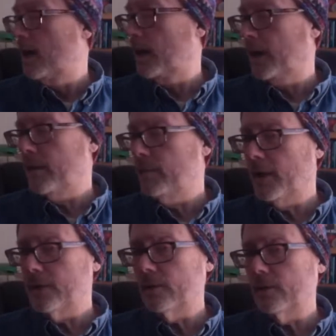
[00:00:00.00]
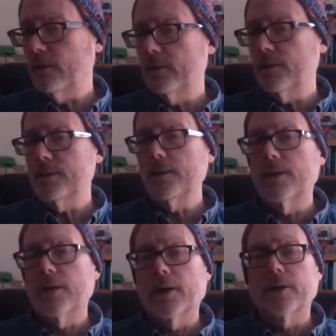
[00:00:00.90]
I might look into
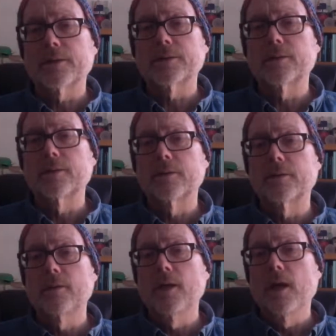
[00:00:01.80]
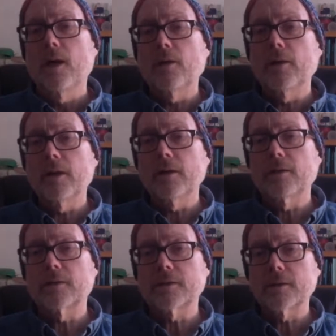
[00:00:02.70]
that. Oh, hey,
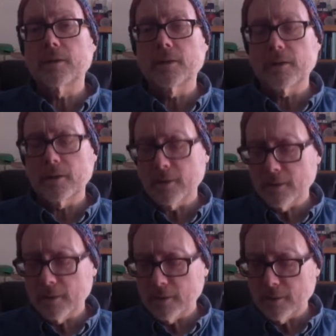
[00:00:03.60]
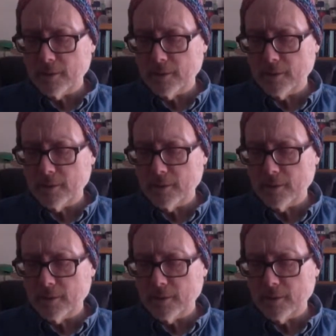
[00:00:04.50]
Ursula.